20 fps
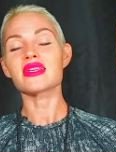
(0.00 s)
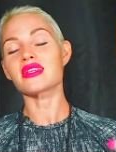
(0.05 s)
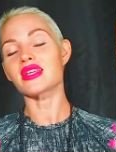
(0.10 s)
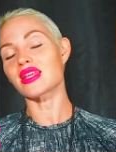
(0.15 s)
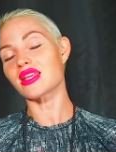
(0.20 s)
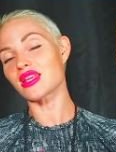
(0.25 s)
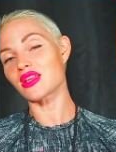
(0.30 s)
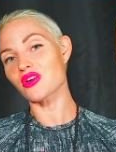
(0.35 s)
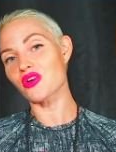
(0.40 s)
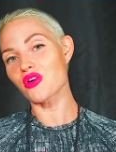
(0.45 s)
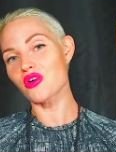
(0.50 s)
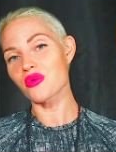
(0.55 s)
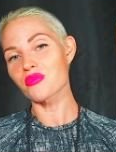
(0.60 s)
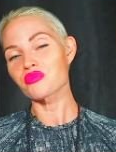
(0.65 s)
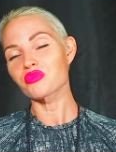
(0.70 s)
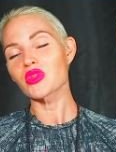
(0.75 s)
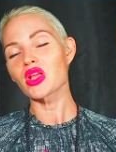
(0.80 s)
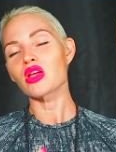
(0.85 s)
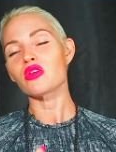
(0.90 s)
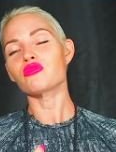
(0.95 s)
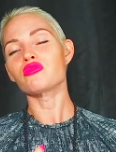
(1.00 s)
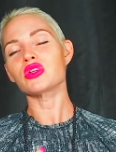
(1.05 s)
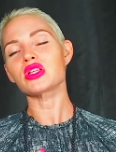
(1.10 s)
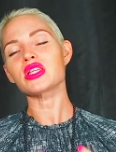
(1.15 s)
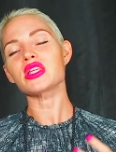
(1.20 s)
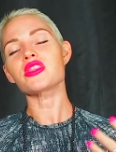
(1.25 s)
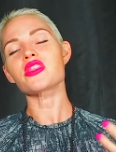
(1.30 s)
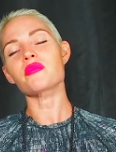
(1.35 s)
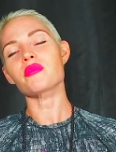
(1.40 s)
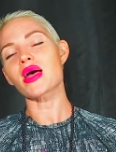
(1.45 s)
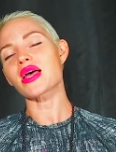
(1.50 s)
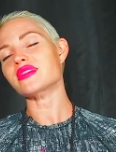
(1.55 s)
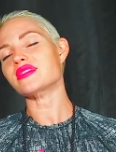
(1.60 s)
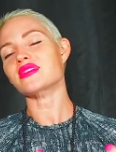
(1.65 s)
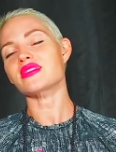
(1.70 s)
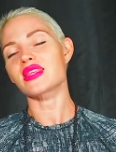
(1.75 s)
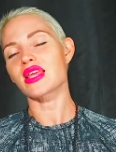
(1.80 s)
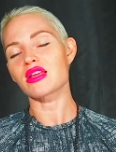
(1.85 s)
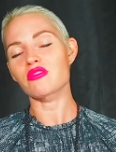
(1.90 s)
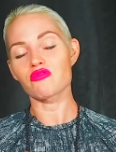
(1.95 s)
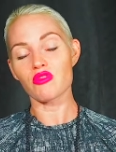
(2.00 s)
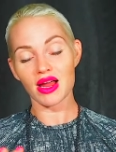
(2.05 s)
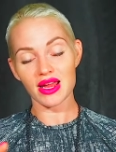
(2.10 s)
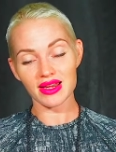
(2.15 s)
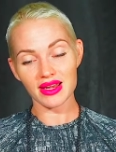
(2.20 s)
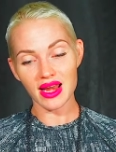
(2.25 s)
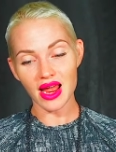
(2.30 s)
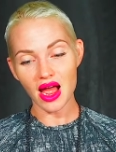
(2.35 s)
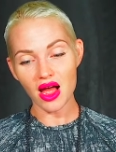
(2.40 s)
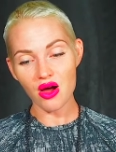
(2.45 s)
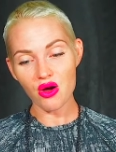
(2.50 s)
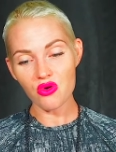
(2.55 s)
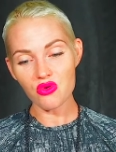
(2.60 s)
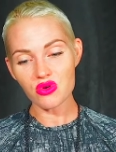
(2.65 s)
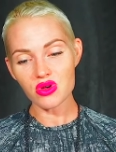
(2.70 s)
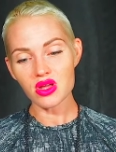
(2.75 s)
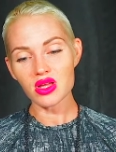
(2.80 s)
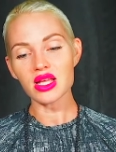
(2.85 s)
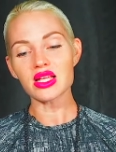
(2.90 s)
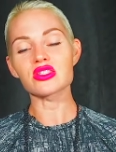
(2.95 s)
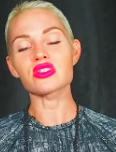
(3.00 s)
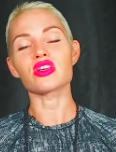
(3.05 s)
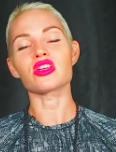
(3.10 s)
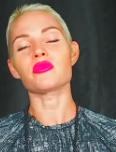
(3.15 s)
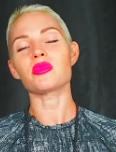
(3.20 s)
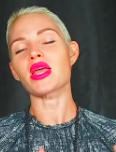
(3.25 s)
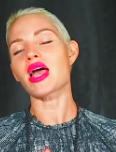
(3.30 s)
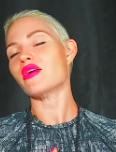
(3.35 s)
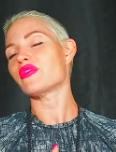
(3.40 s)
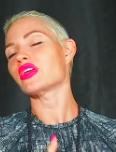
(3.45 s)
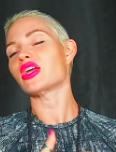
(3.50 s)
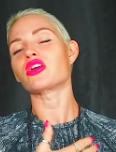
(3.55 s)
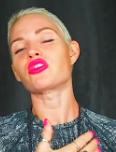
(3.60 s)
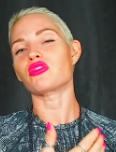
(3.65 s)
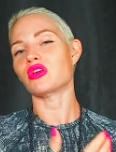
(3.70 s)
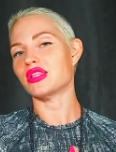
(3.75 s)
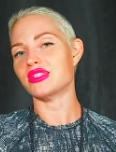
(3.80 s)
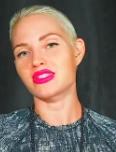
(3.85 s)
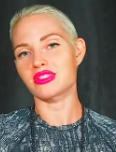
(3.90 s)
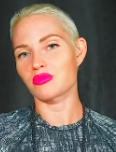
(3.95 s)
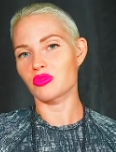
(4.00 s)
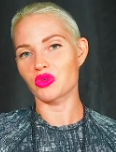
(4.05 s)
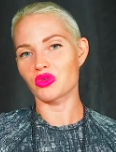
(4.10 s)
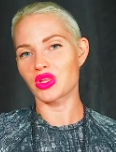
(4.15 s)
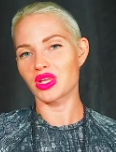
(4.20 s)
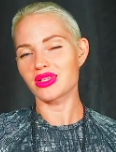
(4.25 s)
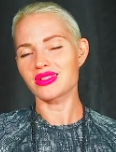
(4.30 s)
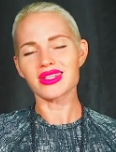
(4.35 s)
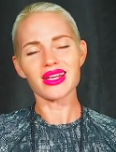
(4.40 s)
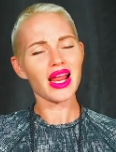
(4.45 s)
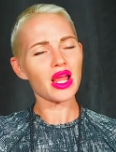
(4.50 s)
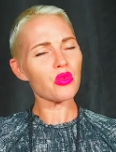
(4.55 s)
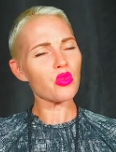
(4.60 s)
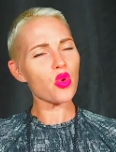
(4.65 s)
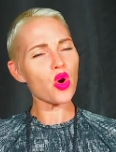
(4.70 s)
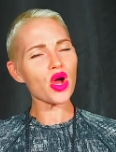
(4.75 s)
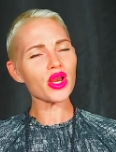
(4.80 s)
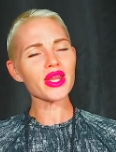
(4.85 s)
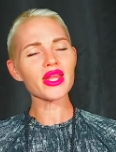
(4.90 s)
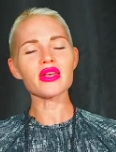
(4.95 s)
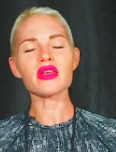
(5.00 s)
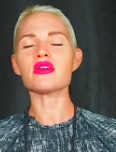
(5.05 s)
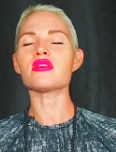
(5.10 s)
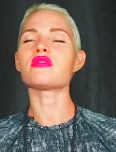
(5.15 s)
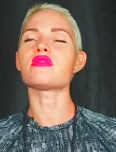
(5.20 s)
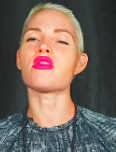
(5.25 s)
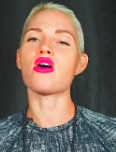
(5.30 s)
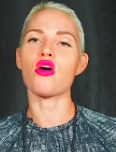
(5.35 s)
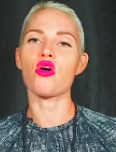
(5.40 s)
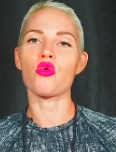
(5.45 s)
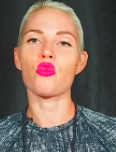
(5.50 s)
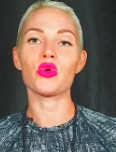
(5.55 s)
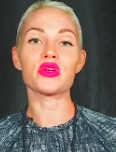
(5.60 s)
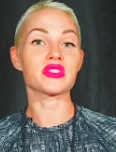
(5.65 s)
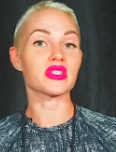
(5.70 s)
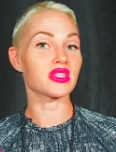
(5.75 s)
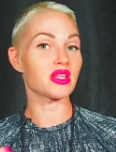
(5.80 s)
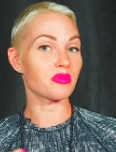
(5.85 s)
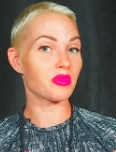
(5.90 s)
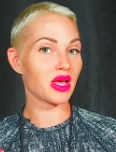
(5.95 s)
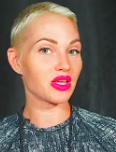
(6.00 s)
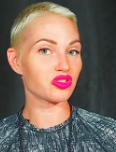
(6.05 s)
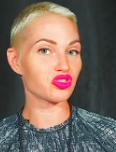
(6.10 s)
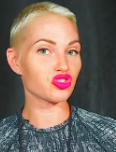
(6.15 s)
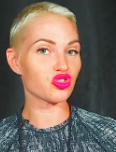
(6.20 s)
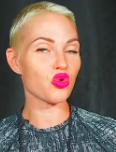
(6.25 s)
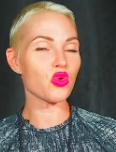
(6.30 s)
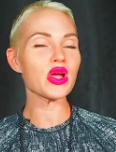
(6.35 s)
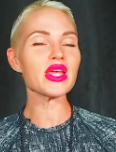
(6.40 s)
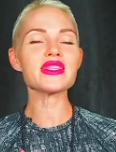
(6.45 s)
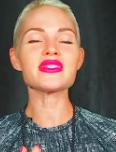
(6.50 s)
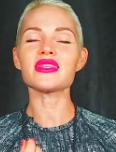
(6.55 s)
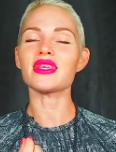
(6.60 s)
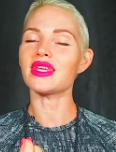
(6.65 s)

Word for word: to heal, really the best thing right now is going to be having a green smoothie. Did I want it? No. Was it the best choice?